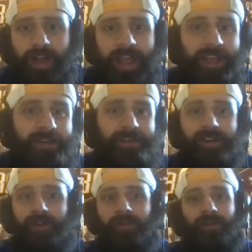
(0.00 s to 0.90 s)
I hate,
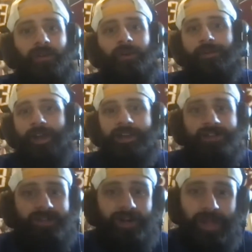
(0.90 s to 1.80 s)
glorifying
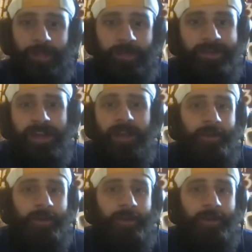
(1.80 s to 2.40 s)
the Toronto Maple Leafs,